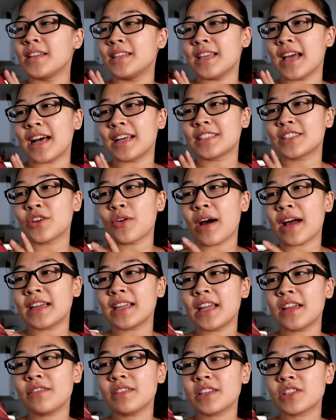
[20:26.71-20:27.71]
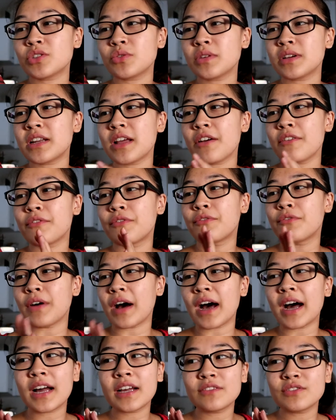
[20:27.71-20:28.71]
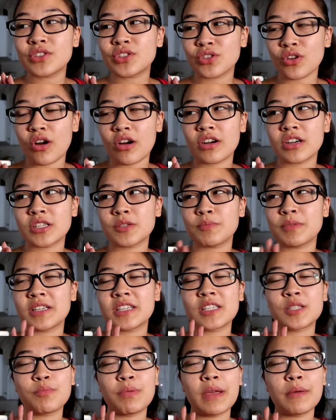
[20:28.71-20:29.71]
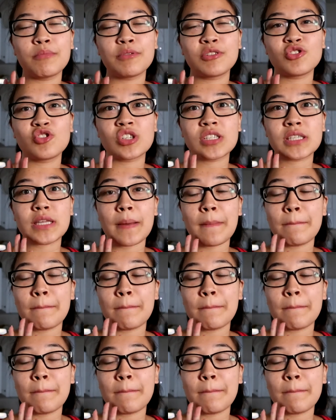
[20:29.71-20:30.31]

yeah, so I gave this one 5 stars because Pip is just